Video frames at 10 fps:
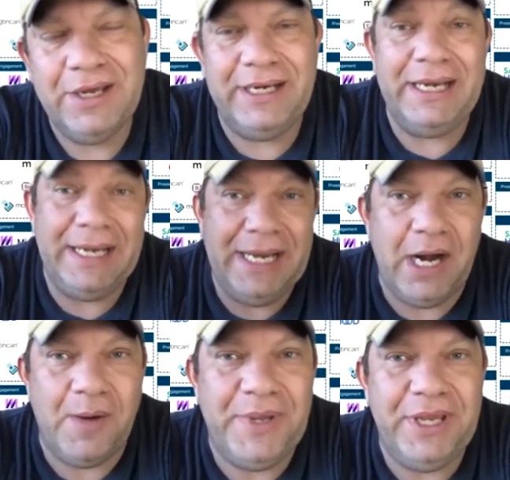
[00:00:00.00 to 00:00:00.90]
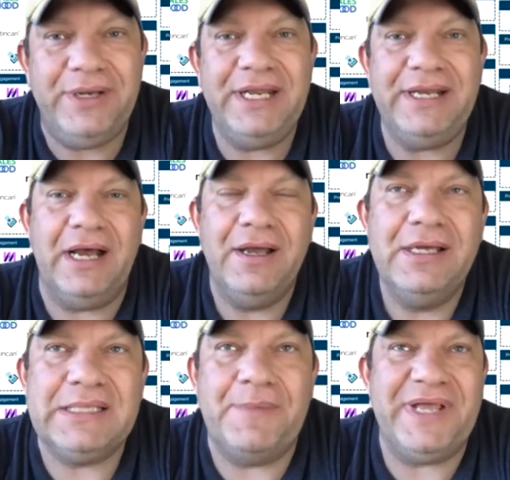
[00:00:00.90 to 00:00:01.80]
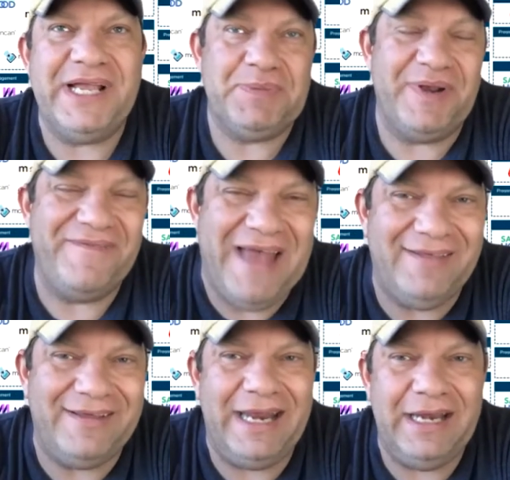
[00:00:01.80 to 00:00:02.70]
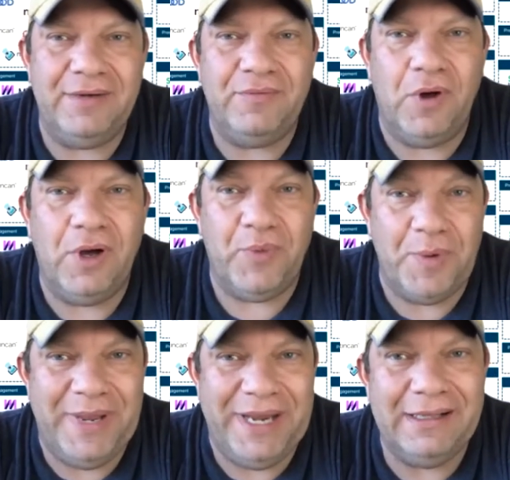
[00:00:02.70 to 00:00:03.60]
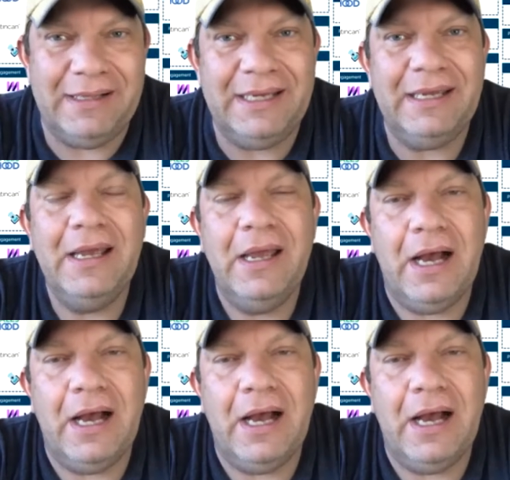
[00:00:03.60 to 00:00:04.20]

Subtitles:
You need an ERP. You need something that's been validated repeatedly,